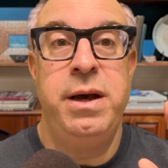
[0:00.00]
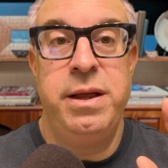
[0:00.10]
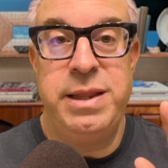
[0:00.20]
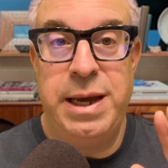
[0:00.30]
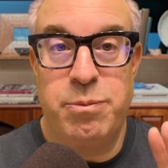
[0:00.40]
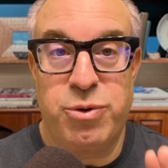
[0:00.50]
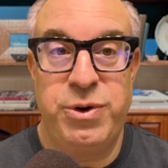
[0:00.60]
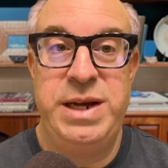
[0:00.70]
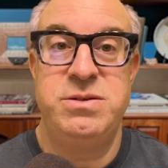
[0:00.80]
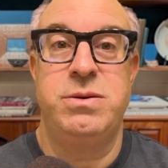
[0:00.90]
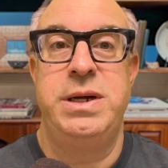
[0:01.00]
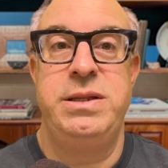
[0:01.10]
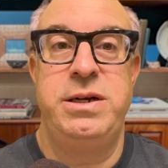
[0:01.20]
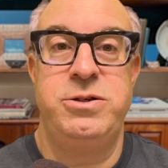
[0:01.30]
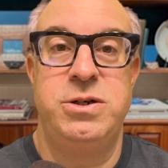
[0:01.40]
the appraisal
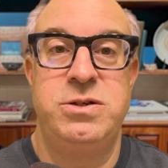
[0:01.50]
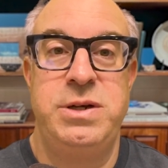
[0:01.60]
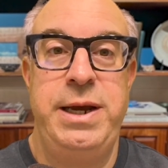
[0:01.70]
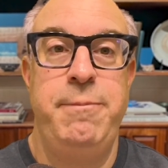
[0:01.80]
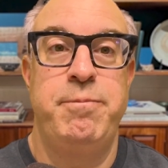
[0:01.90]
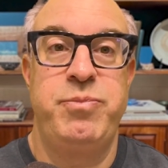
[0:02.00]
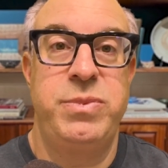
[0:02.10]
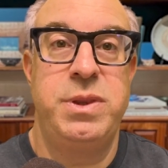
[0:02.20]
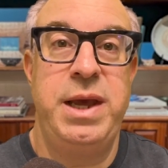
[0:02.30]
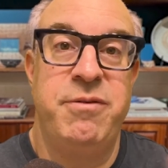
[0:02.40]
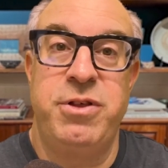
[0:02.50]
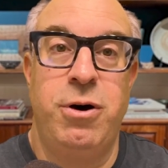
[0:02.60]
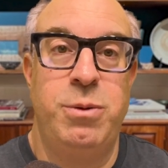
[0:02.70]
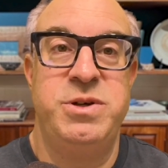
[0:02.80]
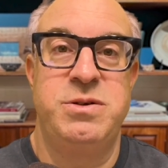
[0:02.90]
contingency, if the
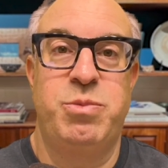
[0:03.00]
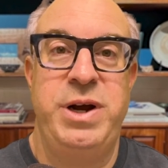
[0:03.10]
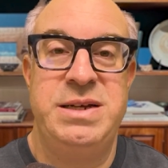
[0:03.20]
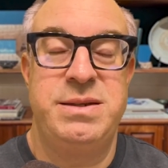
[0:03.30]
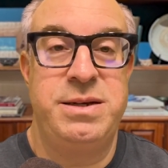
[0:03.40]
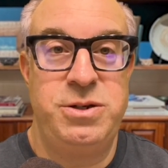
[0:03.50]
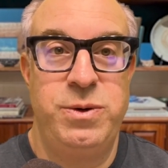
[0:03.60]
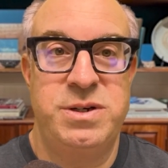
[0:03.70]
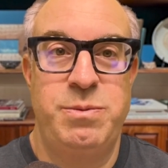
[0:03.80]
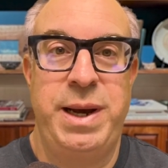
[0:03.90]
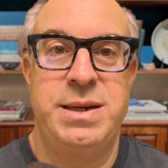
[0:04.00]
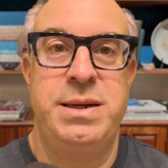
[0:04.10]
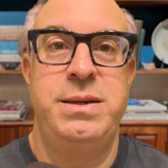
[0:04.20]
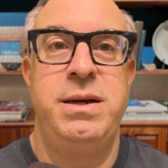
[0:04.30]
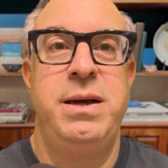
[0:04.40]
home is appraised as you
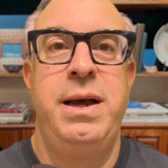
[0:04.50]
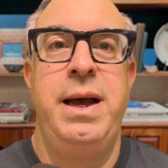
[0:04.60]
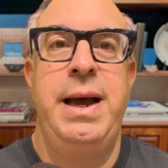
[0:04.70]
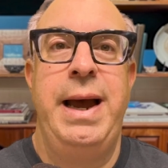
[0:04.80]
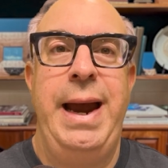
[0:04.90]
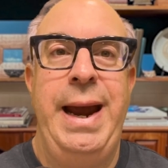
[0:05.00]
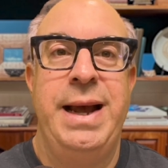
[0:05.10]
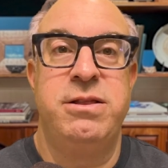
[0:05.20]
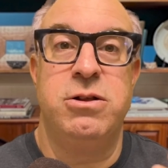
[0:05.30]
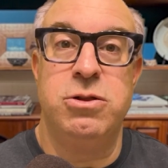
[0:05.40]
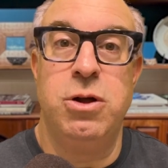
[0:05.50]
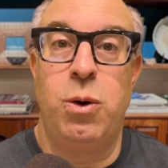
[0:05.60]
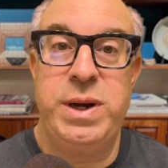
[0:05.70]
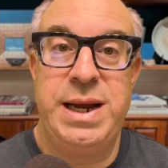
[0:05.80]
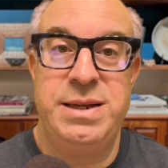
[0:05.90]
expected, and the
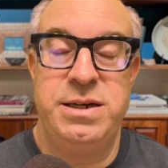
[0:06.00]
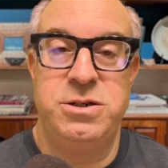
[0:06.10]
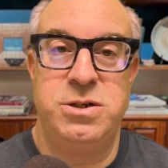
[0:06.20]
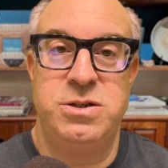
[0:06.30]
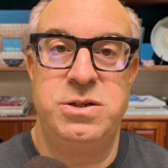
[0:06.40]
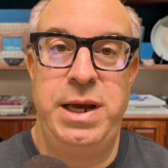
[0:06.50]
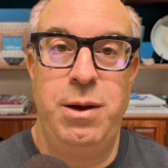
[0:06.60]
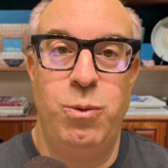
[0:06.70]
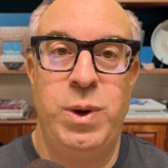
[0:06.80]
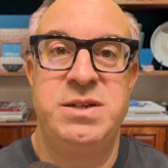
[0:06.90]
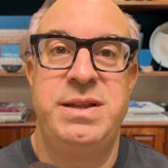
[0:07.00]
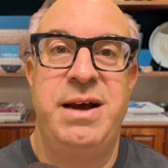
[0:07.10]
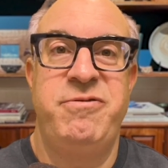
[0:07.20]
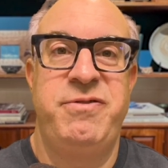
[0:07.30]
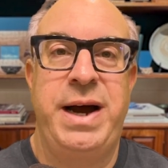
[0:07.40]
loan contingency once
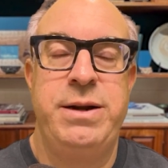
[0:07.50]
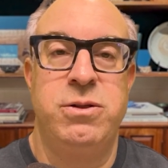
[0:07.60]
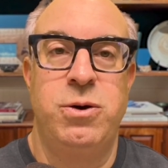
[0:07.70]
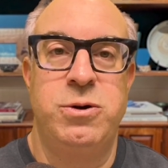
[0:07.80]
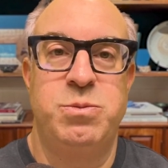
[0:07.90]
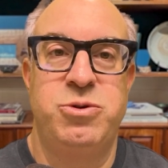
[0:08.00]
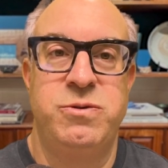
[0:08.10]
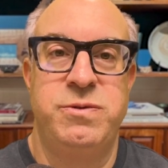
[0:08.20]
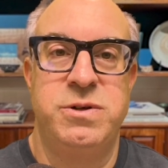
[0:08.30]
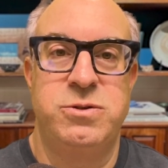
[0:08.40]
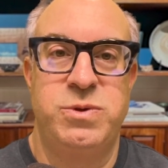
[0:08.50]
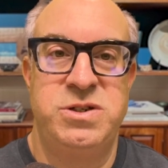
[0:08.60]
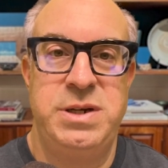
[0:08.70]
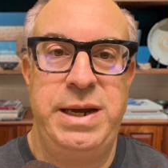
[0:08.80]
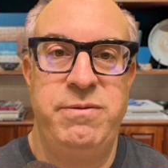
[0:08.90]
that final loan approval is
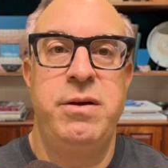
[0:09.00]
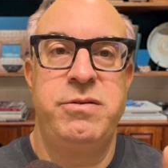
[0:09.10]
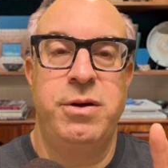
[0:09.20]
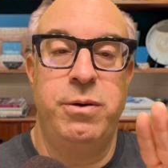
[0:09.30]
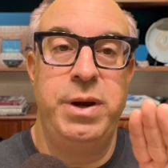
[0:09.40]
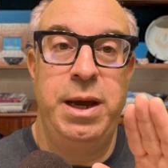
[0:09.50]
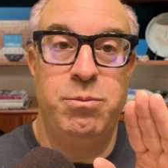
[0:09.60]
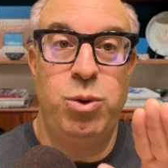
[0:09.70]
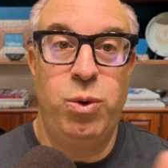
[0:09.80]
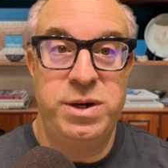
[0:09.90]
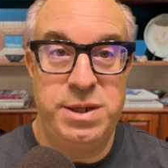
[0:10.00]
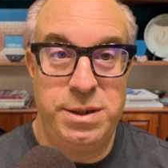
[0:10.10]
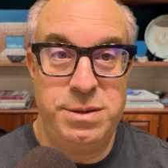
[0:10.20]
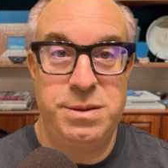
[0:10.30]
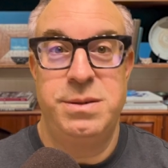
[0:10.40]
received. So important.